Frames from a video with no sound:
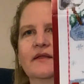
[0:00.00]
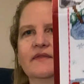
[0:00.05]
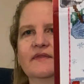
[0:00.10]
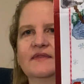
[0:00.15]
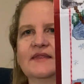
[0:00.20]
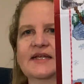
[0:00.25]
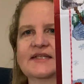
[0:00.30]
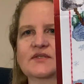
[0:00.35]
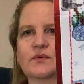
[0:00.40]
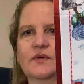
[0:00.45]

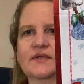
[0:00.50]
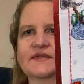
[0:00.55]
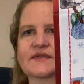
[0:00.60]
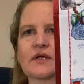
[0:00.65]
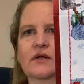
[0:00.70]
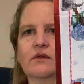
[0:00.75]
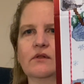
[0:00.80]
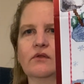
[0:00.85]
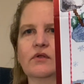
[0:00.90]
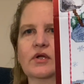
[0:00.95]
That's what it's
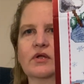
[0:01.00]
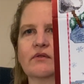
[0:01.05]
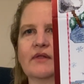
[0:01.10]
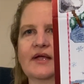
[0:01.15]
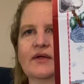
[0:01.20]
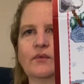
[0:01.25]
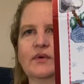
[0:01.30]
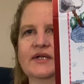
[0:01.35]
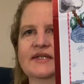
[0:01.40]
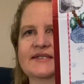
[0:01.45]
going to look
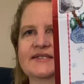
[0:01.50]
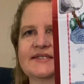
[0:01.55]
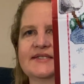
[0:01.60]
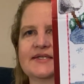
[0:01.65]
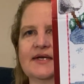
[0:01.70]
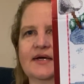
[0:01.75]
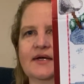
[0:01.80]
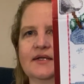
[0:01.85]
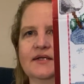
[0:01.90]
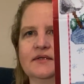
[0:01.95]
like when it's
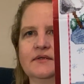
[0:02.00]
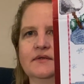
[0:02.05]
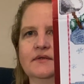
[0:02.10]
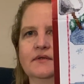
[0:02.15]
done.